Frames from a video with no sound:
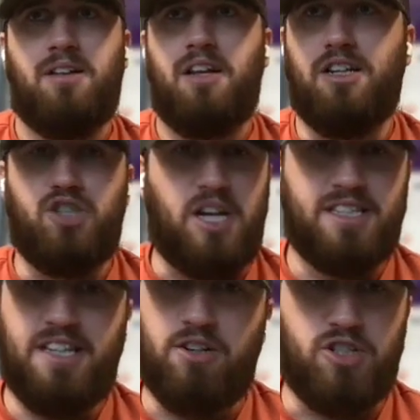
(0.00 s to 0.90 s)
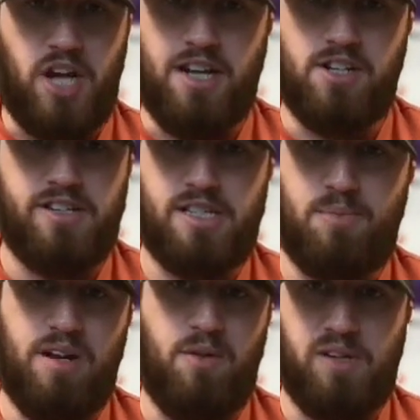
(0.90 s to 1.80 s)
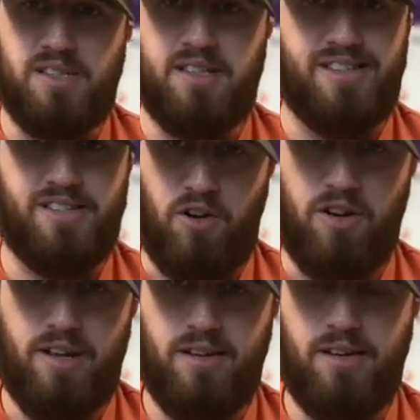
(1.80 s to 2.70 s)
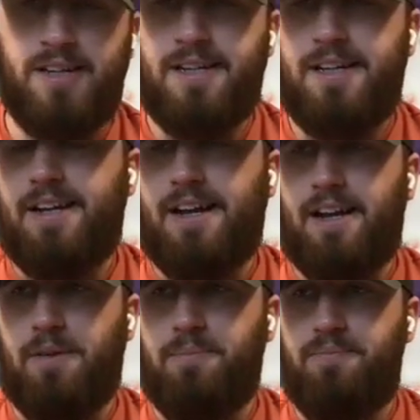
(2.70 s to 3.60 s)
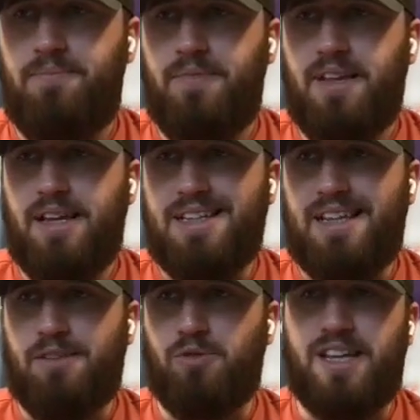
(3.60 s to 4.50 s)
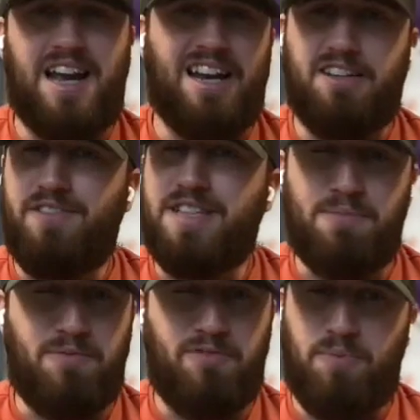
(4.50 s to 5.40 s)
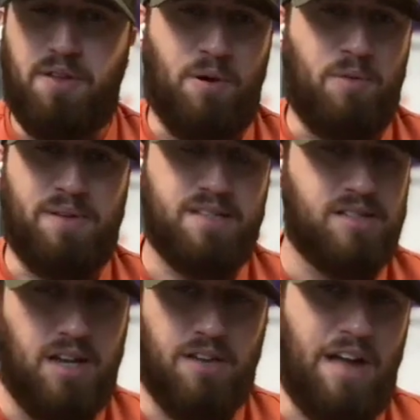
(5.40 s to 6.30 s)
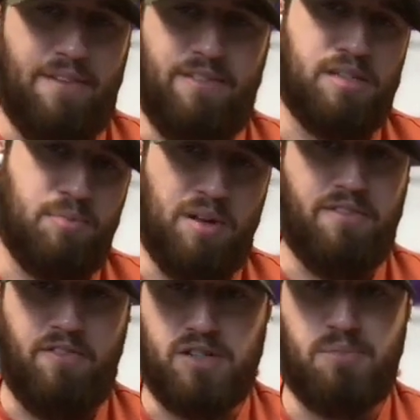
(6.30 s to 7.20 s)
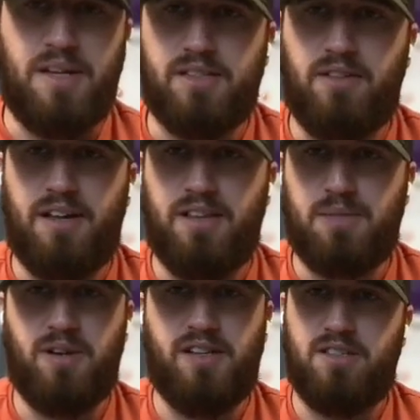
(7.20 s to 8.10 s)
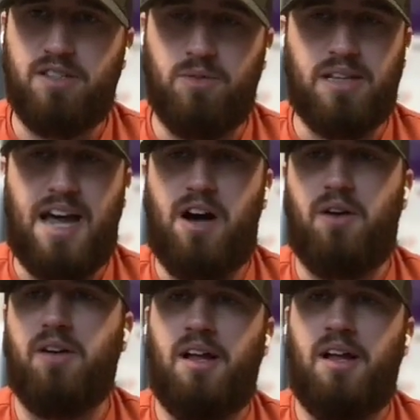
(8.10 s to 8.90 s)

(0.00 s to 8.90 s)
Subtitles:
adjusting or changing a sprint once it's started, it really kind of defeats the purpose of having a sprint in the first place, right? The sprint is to allow